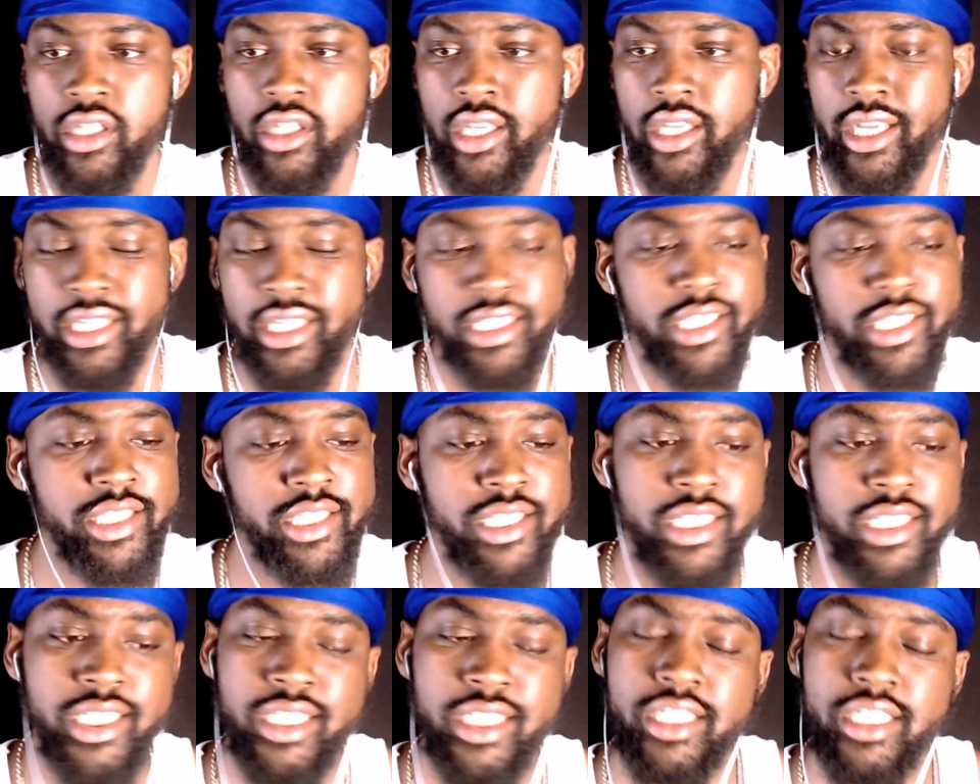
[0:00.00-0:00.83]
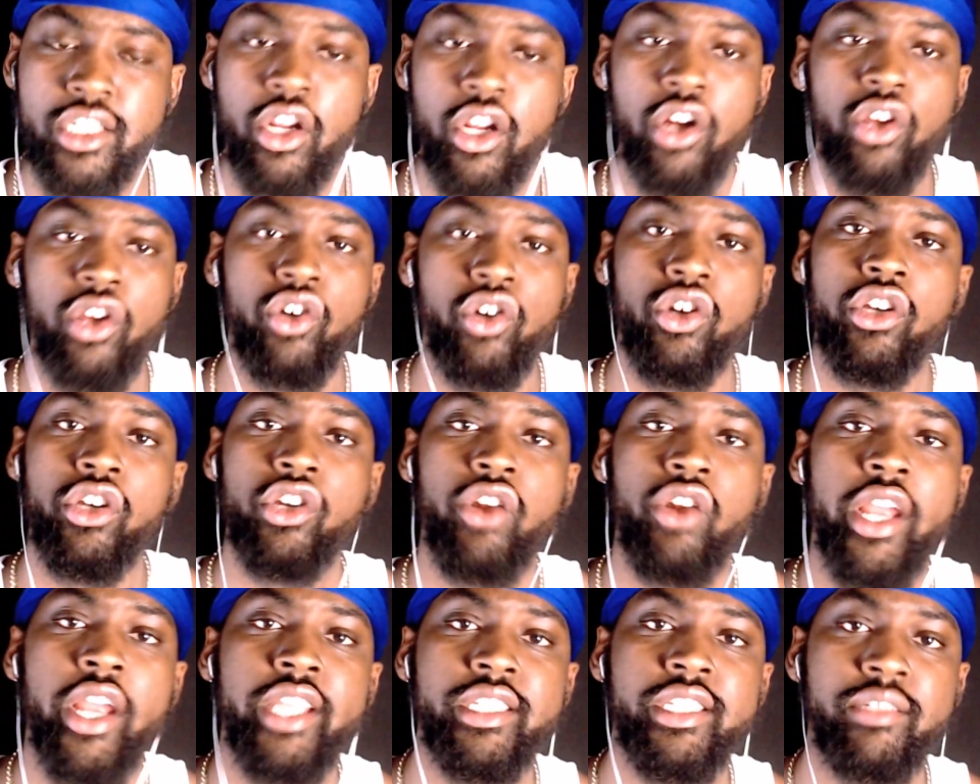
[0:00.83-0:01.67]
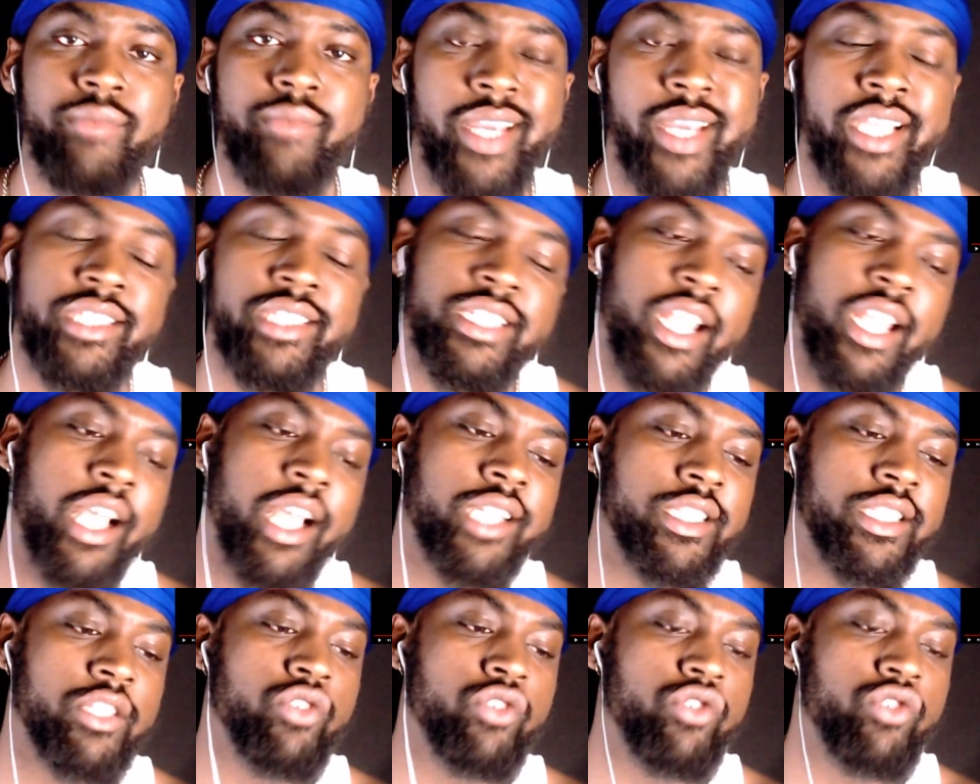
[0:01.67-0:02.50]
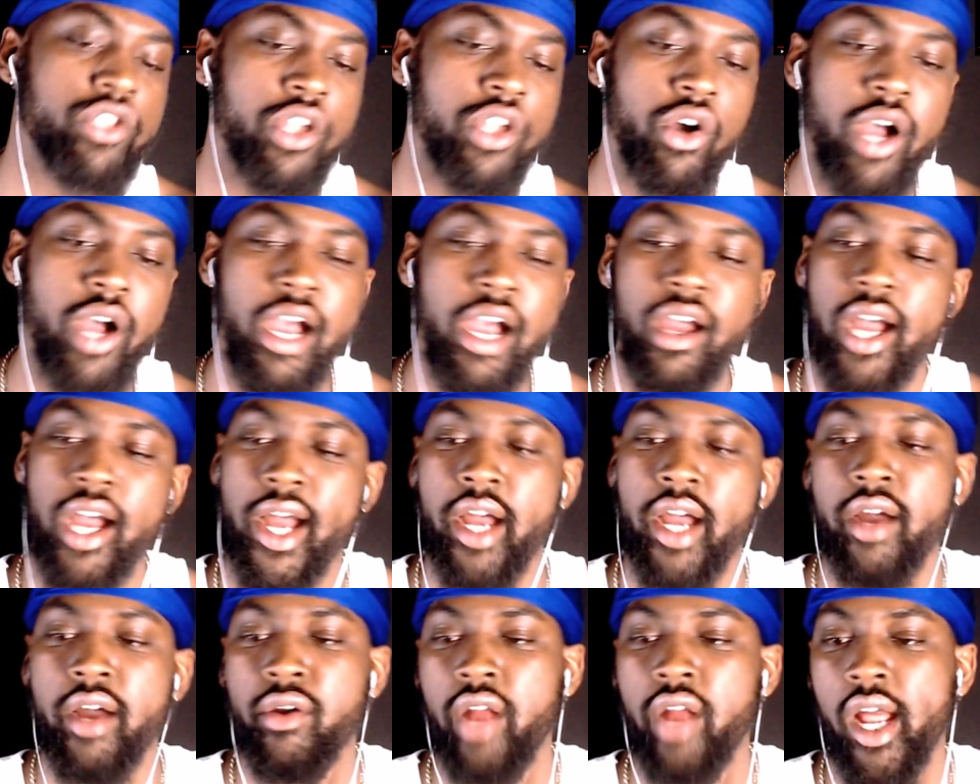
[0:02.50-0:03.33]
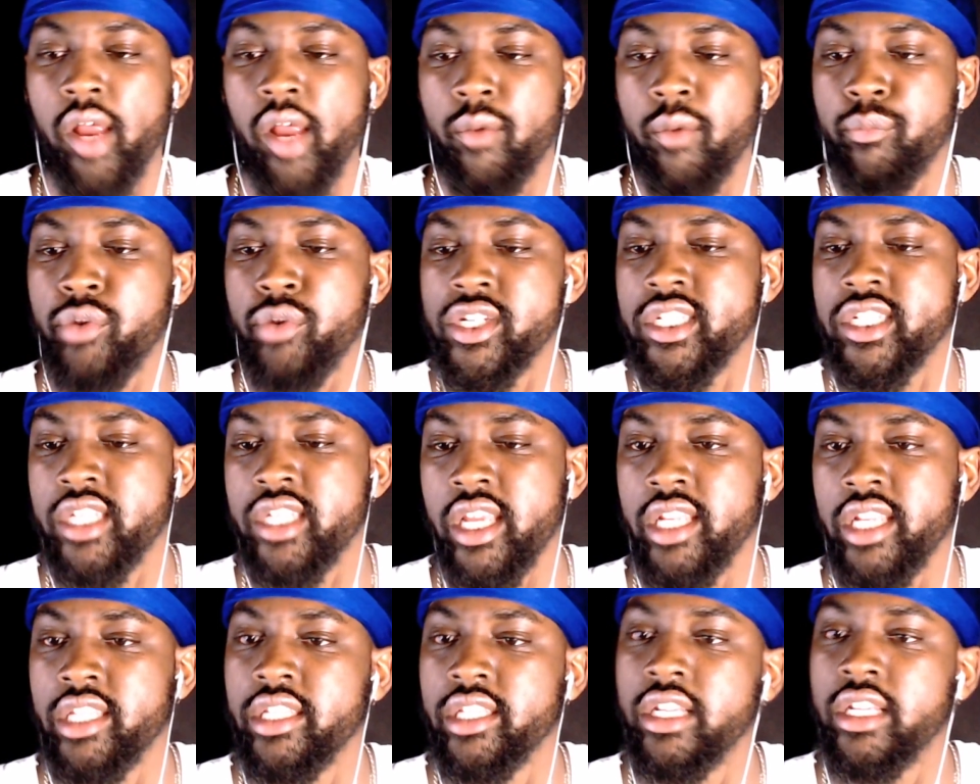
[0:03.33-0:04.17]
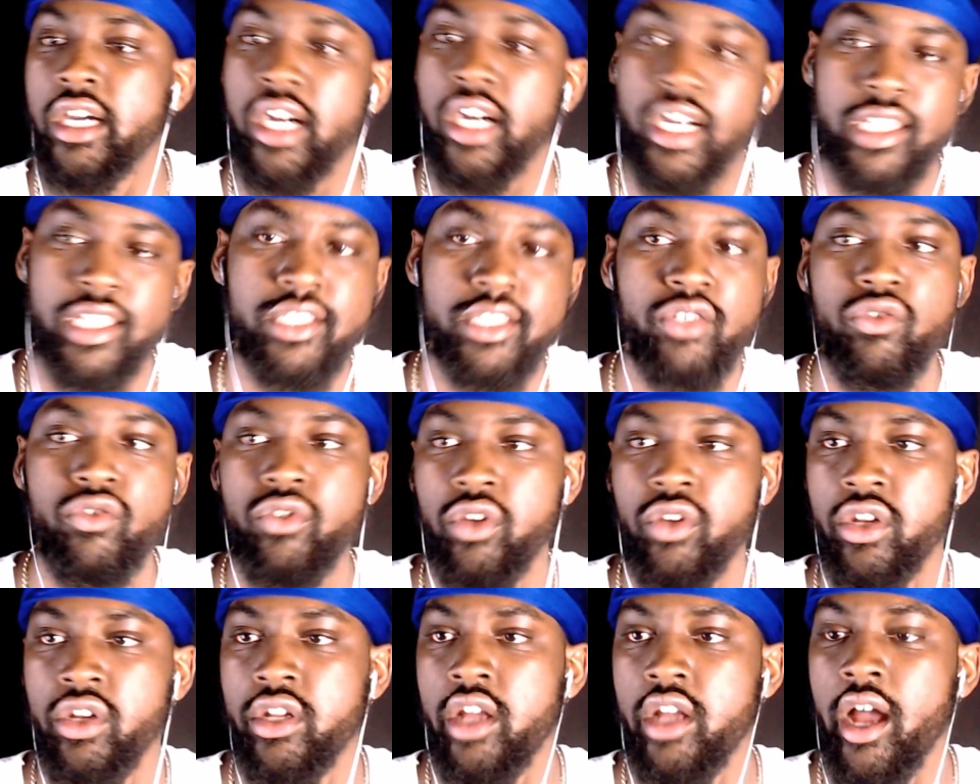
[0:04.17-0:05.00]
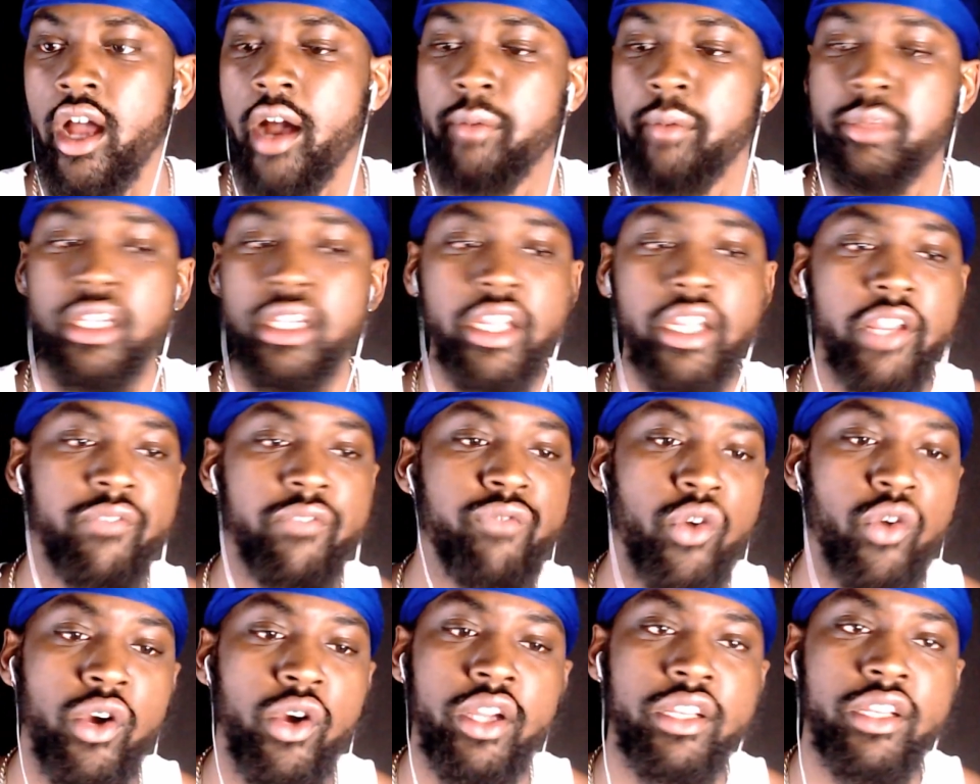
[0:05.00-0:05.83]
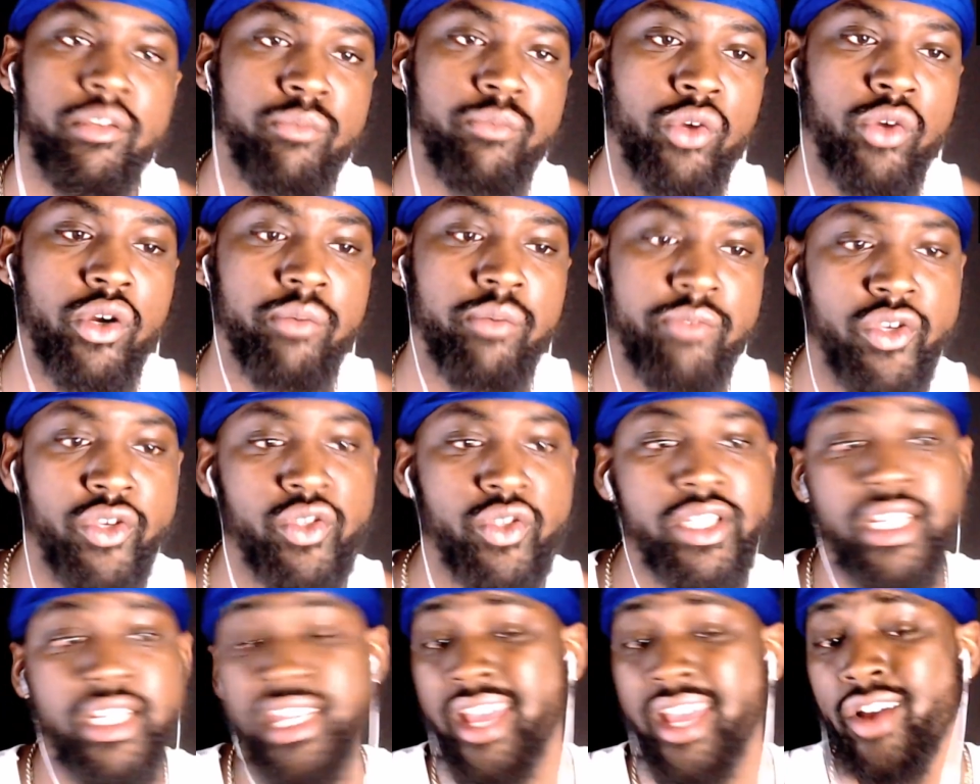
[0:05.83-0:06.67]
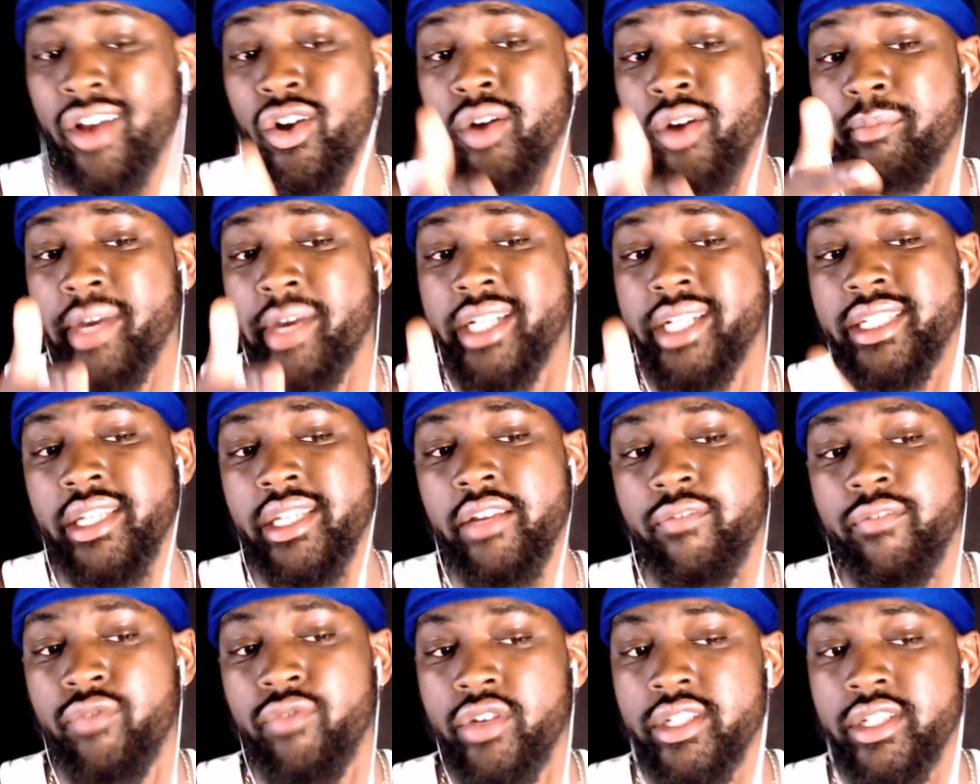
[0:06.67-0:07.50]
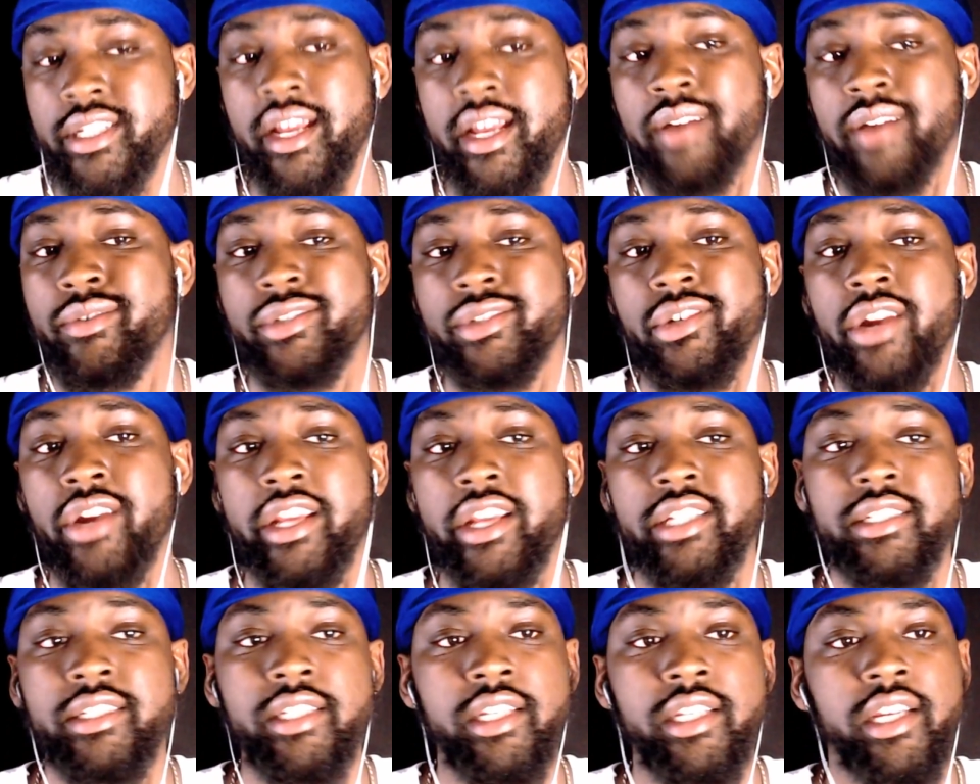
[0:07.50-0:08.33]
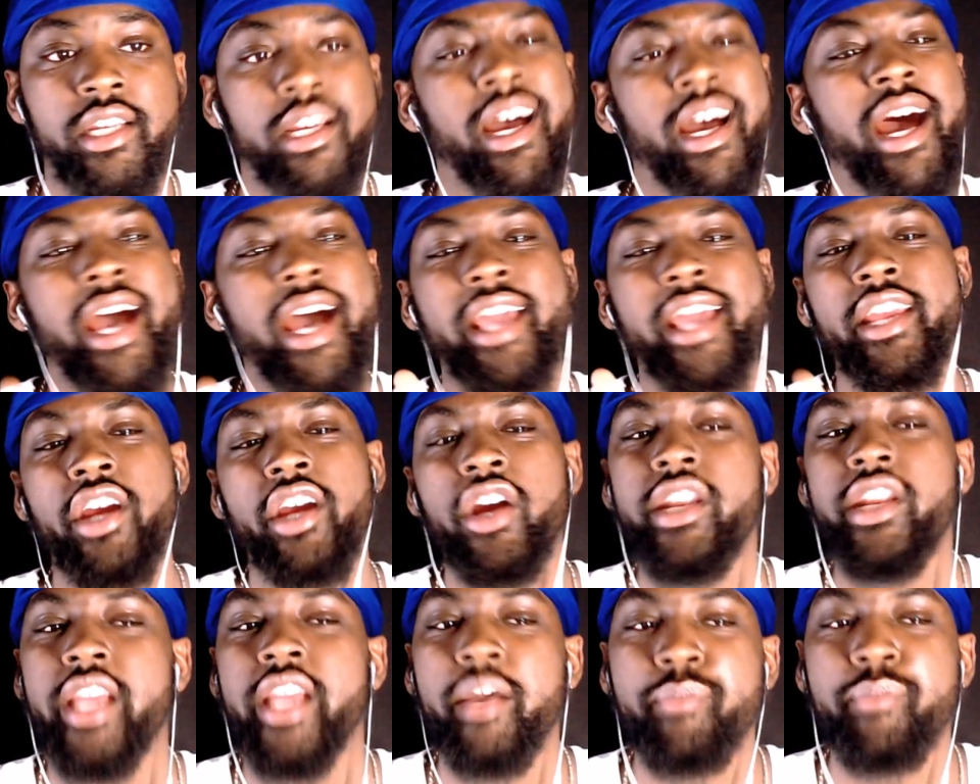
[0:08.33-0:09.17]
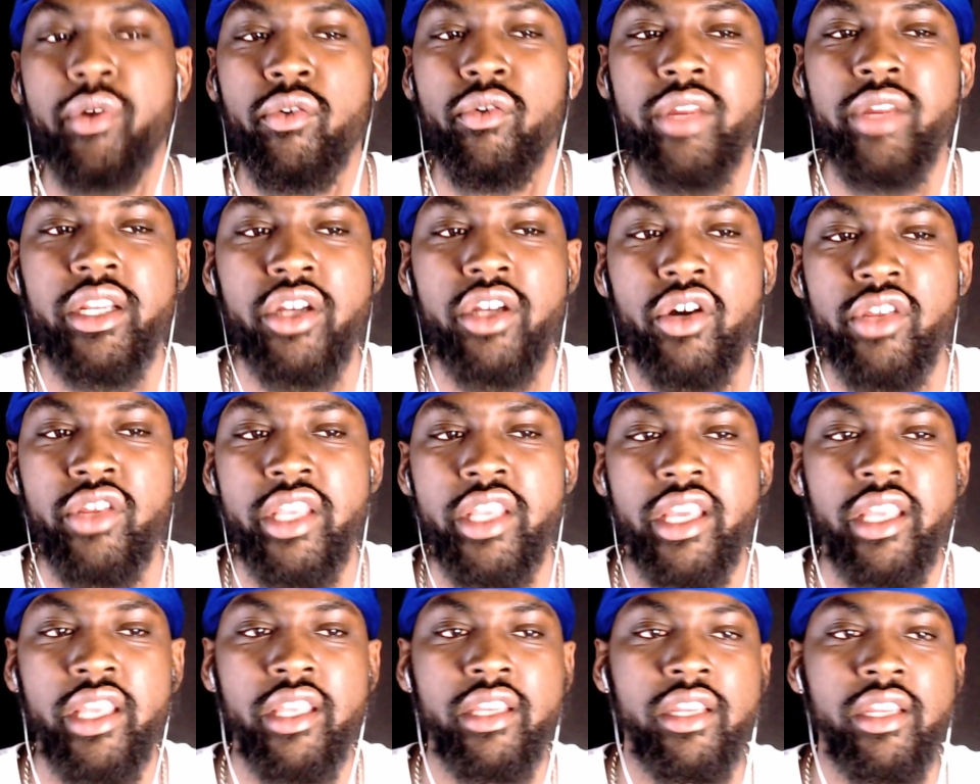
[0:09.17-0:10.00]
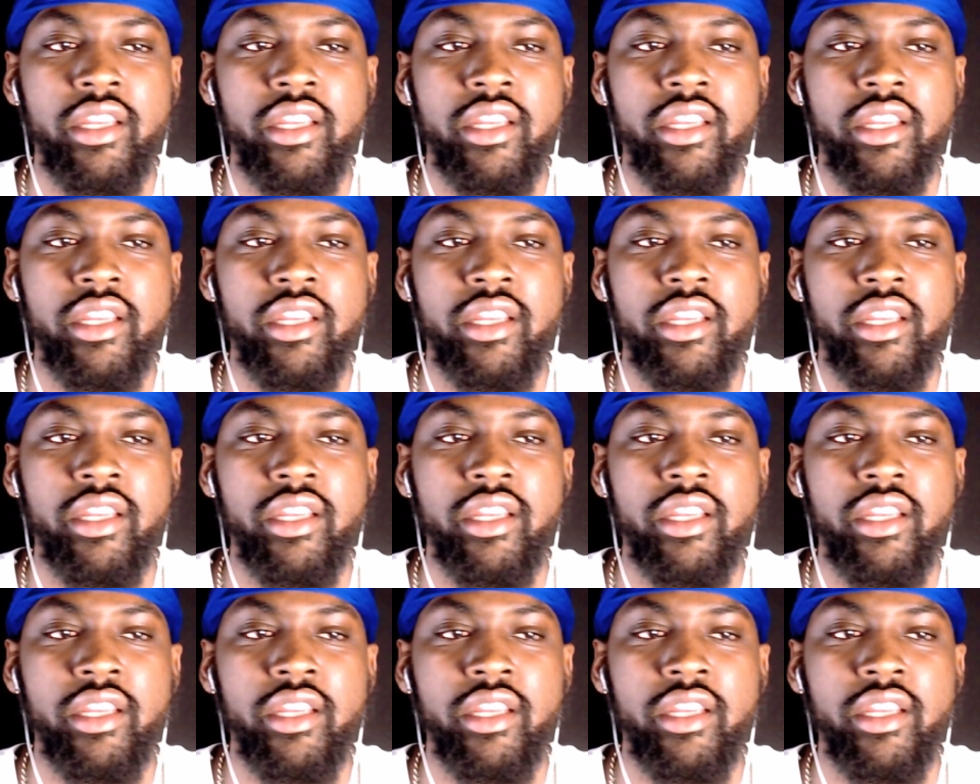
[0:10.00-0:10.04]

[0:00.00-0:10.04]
And then she just started going crazy, man. Shout out to you, Snow. I appreciate the hustle. I'm looking forward to more music. That On My Shit freestyle was crazy. I ain't heard that Perico yet.